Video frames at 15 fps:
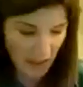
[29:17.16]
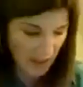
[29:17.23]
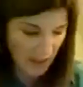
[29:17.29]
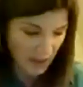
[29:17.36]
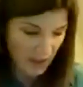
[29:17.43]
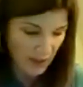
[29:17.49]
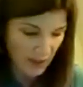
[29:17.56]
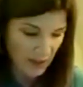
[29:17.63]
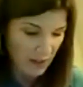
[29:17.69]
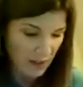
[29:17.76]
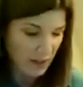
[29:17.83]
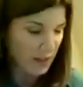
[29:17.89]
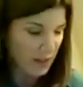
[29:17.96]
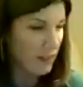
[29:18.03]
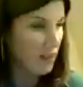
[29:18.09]
okay?
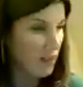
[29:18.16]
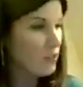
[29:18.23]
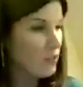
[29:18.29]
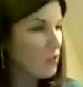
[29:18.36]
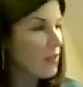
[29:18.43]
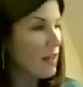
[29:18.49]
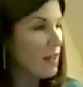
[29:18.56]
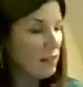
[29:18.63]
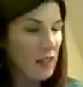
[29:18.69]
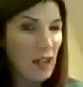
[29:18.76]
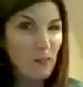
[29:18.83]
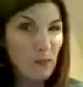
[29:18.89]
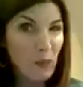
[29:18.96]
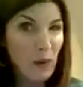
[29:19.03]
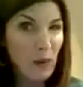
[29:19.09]
And I'll
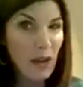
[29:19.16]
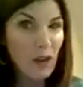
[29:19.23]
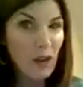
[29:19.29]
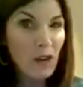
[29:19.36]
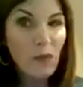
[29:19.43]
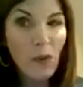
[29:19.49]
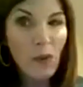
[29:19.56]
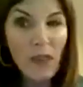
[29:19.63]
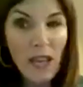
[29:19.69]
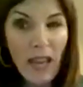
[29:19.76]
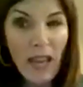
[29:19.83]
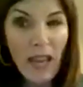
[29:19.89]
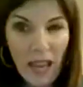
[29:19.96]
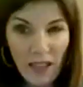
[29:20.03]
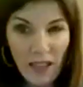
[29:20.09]
do that light
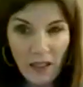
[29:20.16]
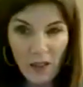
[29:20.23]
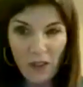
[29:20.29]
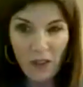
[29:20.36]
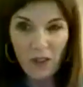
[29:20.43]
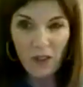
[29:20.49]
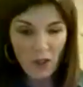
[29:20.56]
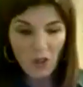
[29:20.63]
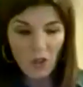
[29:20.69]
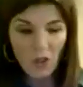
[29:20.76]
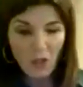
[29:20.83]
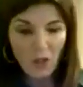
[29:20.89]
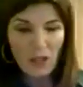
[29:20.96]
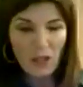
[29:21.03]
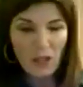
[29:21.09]
brown for the
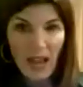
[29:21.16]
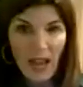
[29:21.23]
antlers.